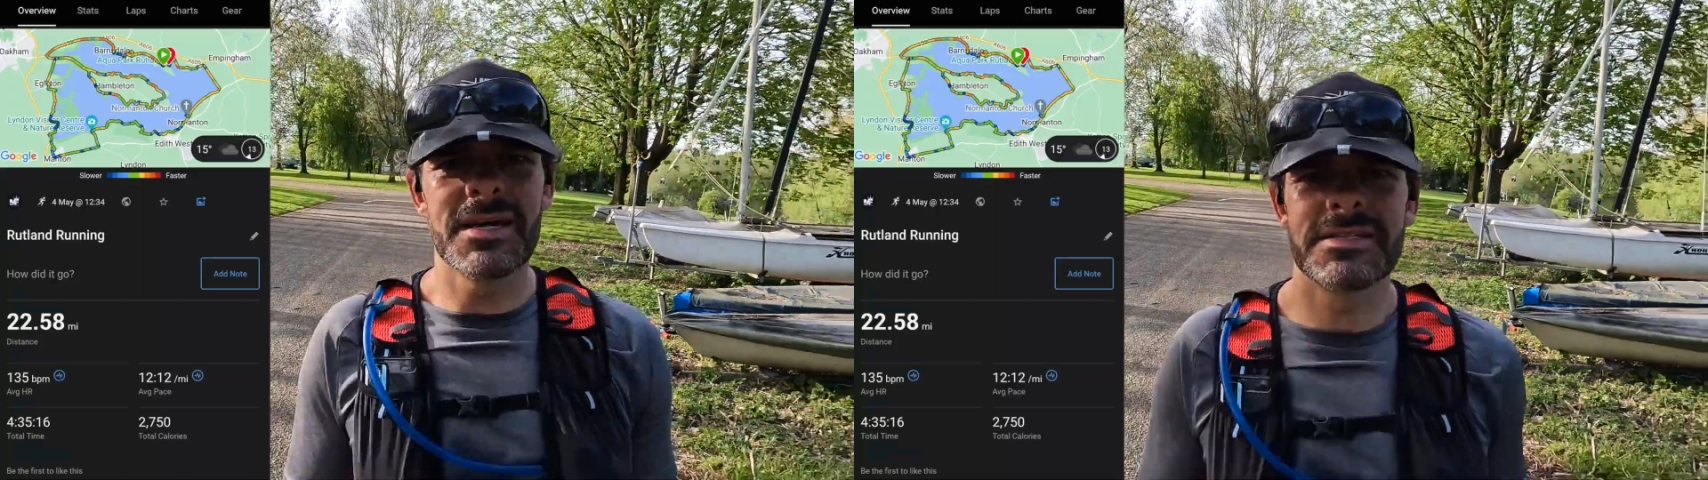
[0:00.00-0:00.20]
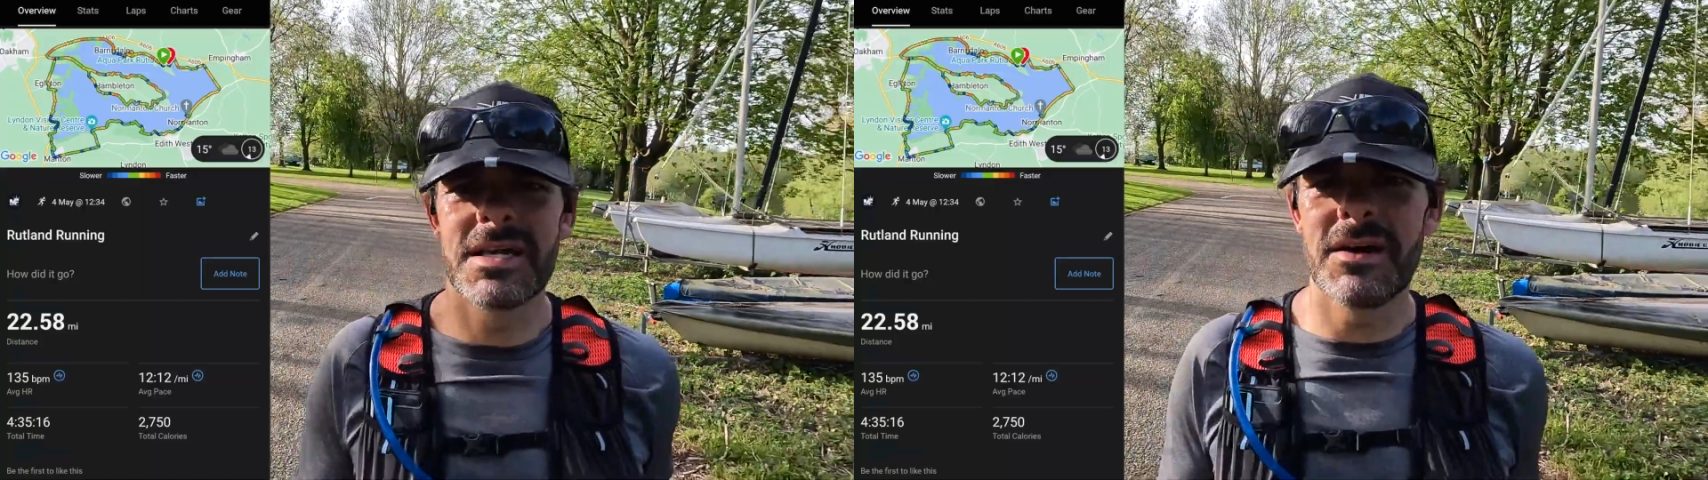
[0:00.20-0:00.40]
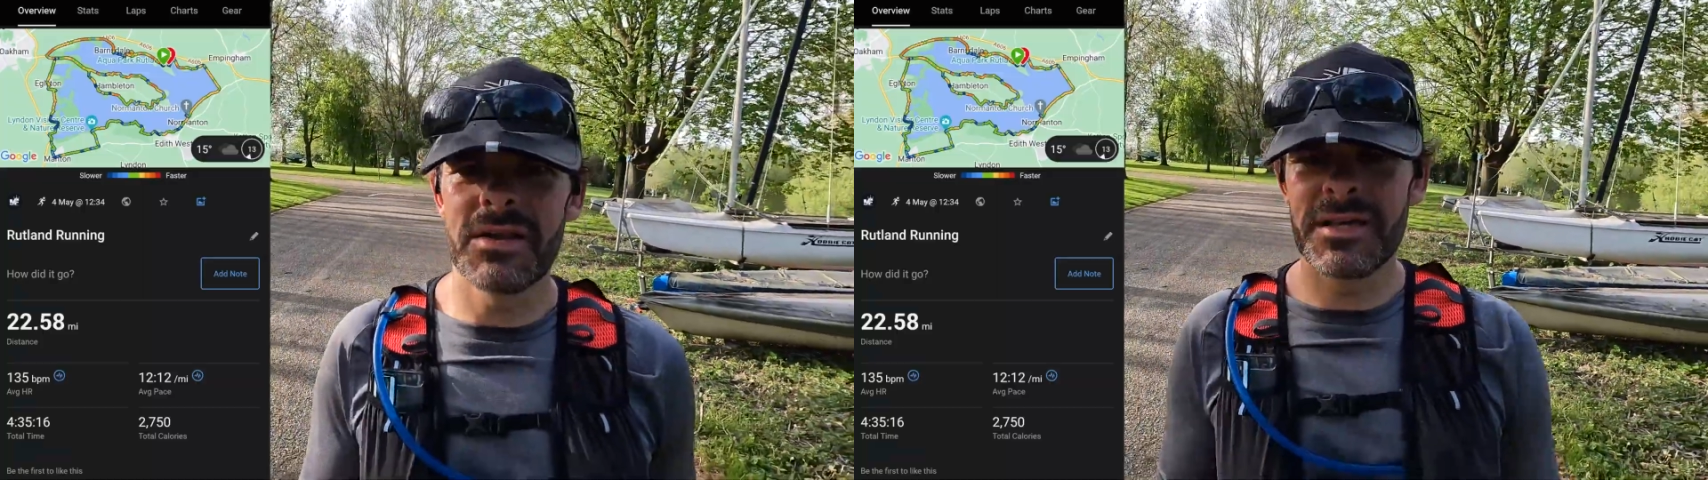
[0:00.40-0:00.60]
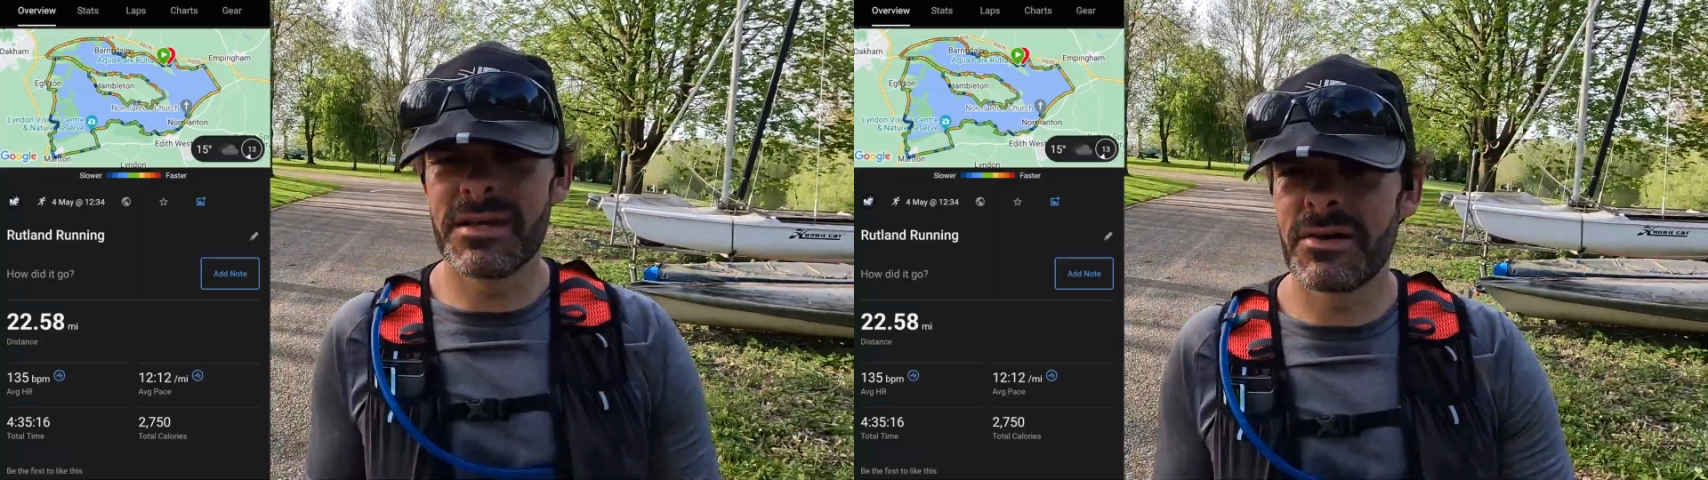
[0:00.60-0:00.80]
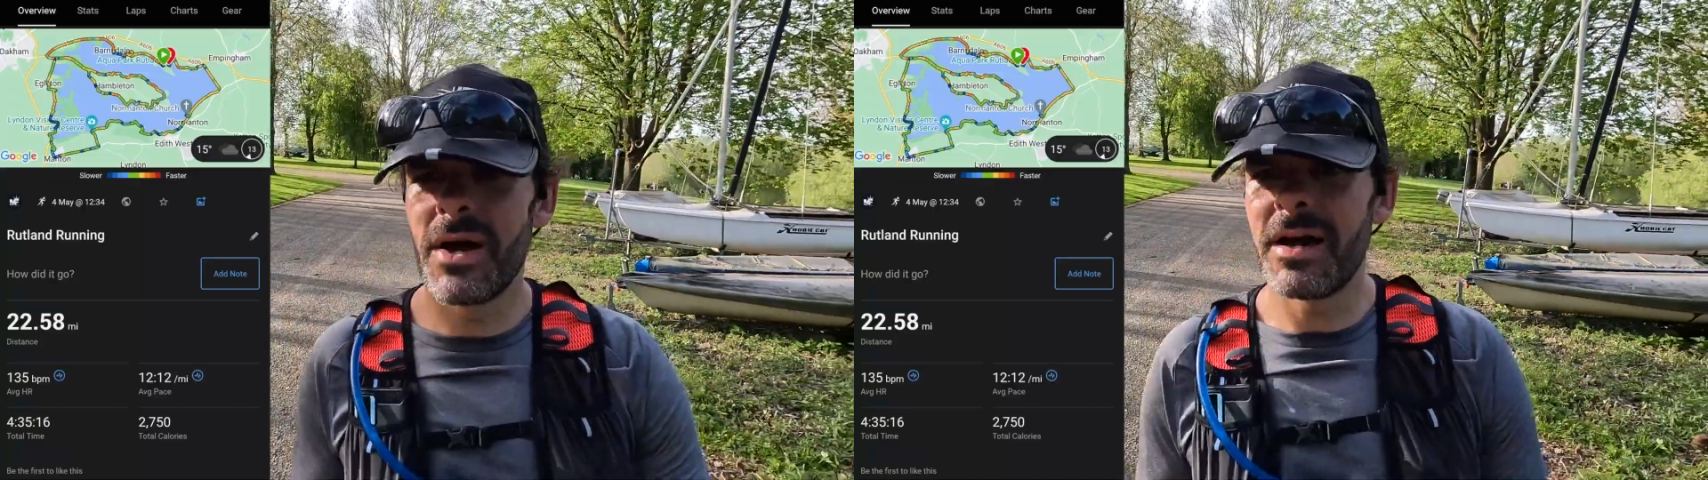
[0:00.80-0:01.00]
So I'll let you
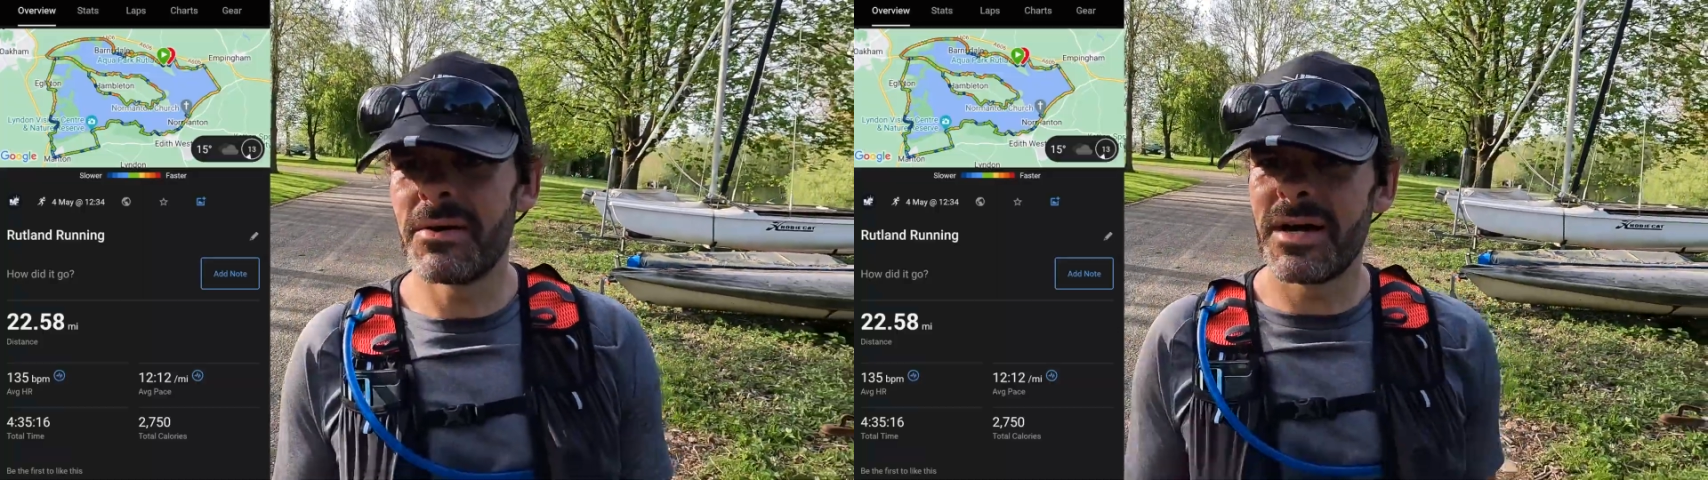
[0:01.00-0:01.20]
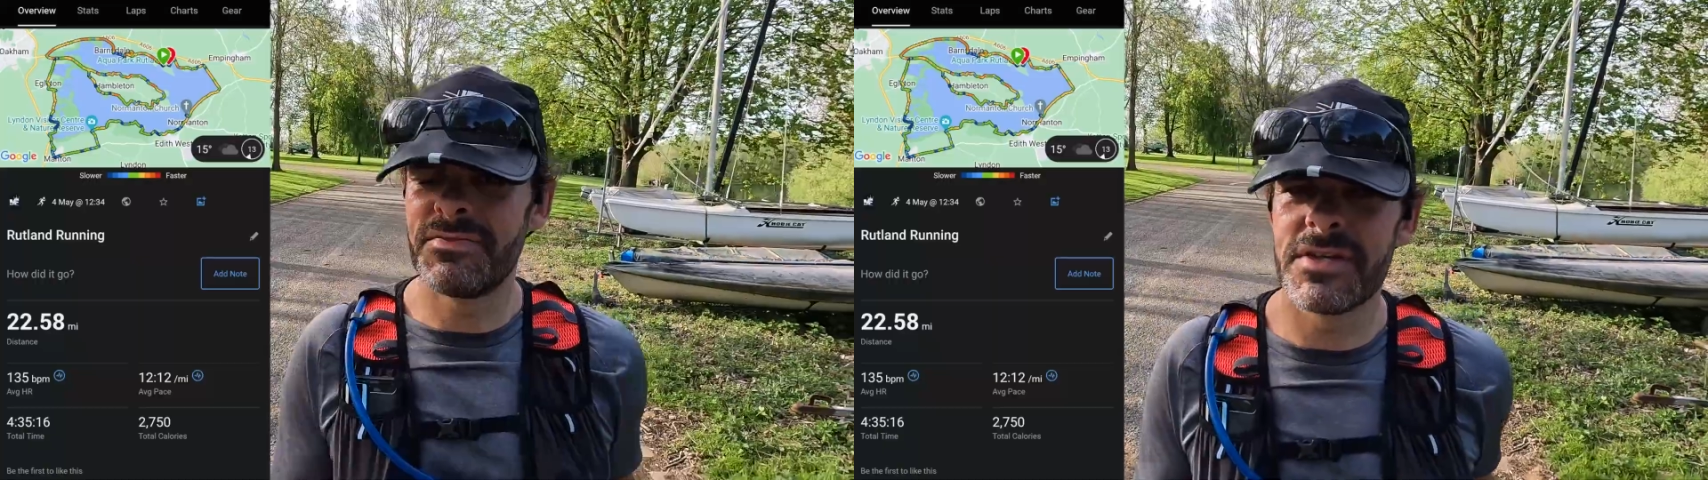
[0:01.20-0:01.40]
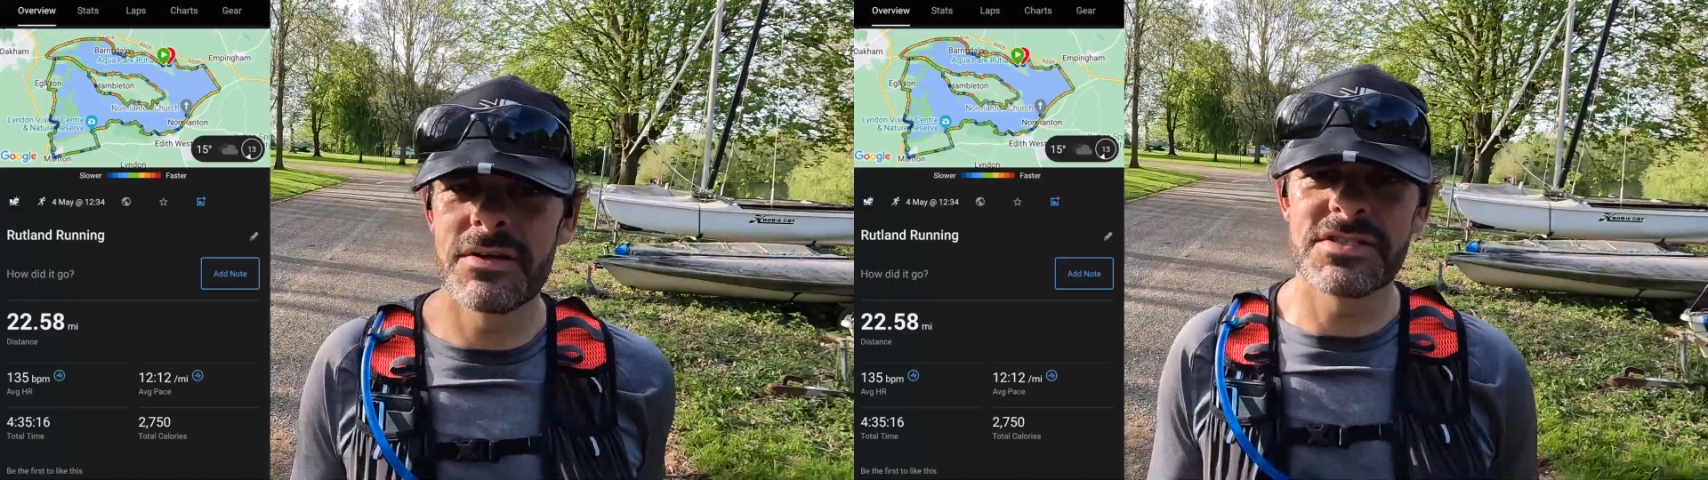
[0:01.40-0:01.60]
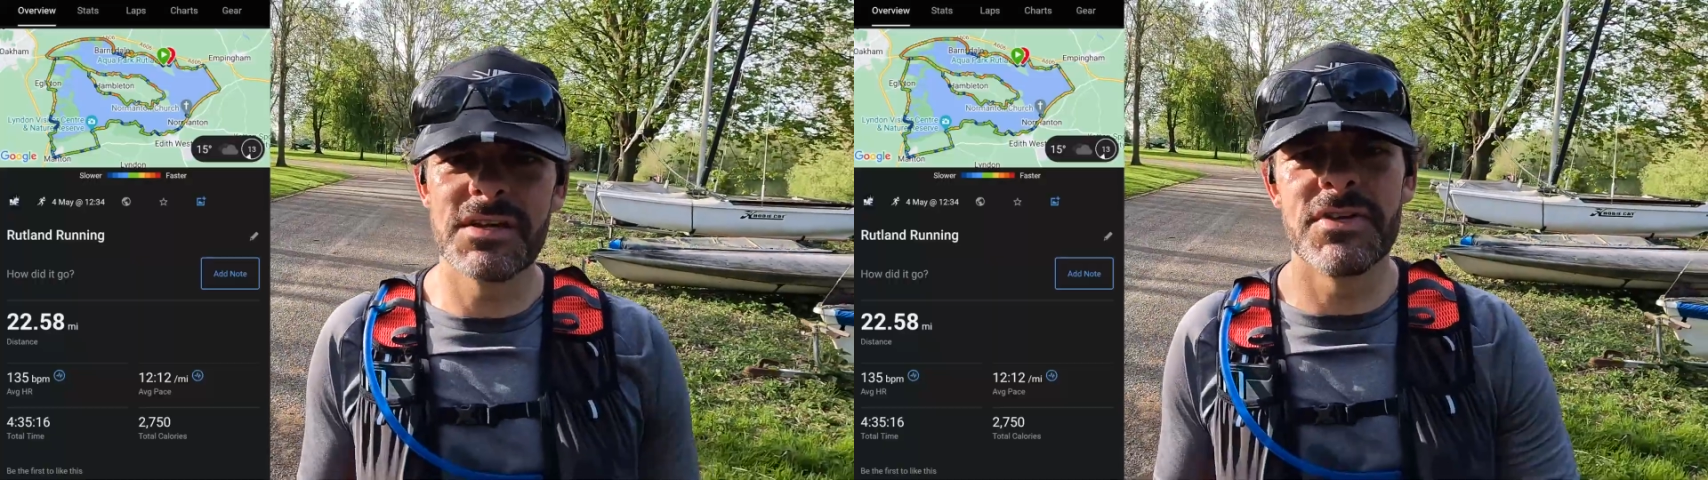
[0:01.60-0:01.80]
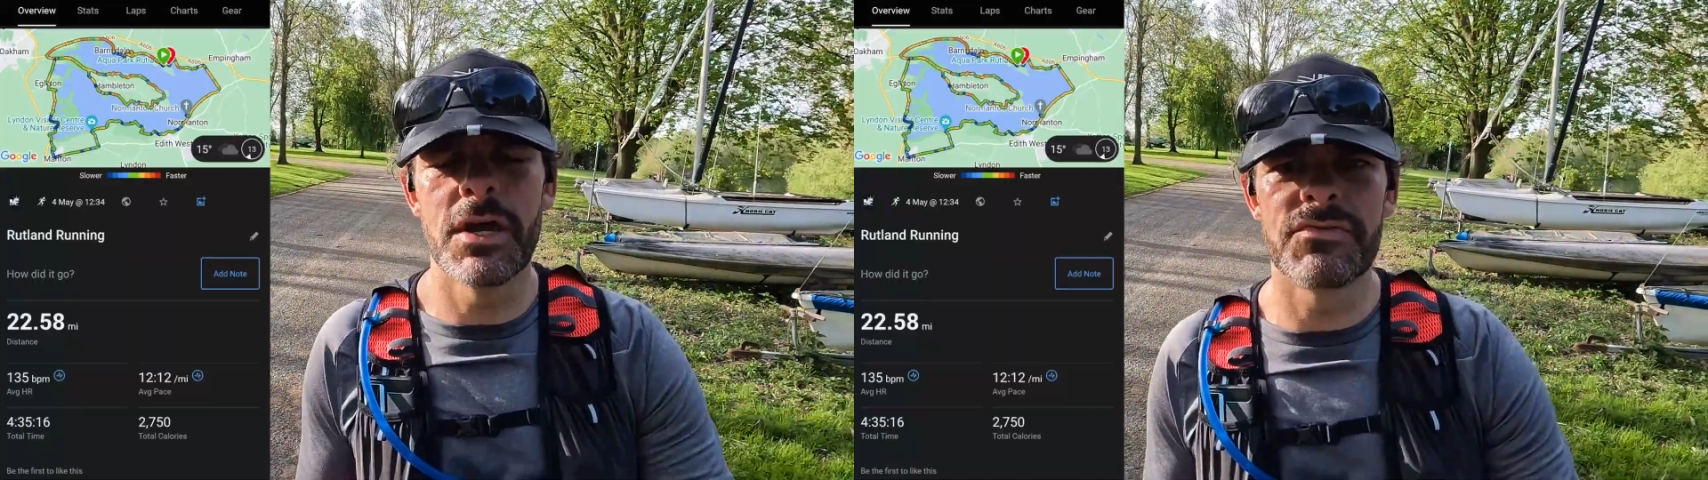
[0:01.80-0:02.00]
know how, if you don't see a
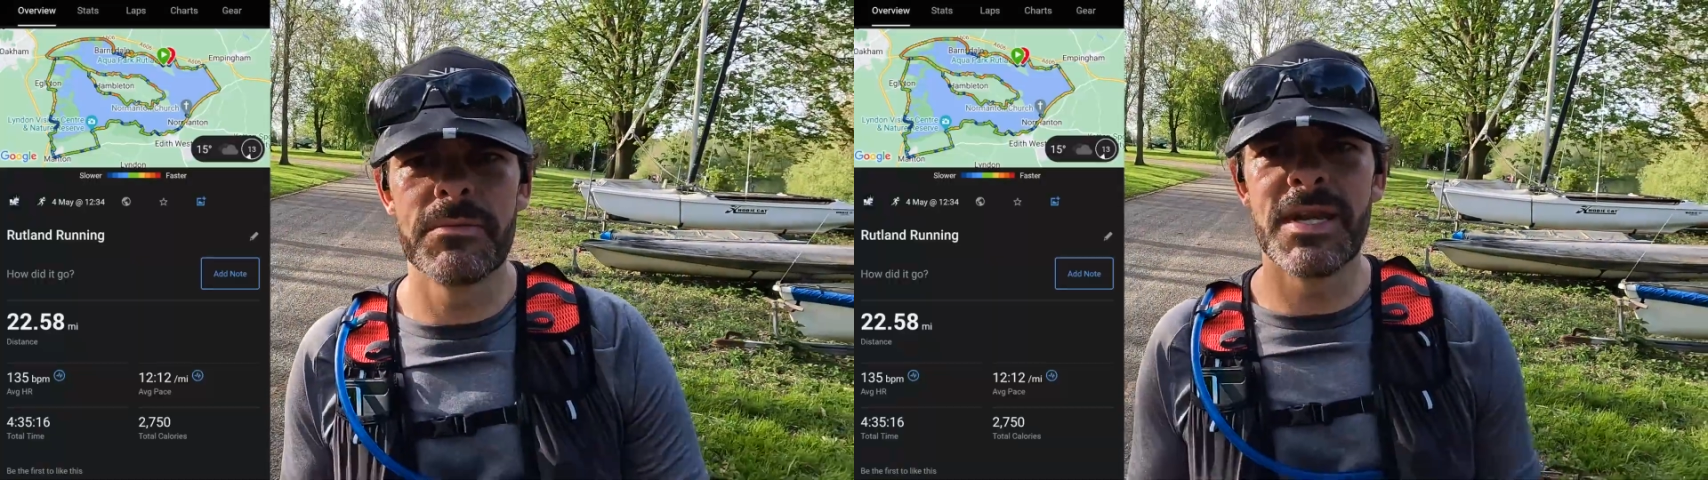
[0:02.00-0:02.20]
video from me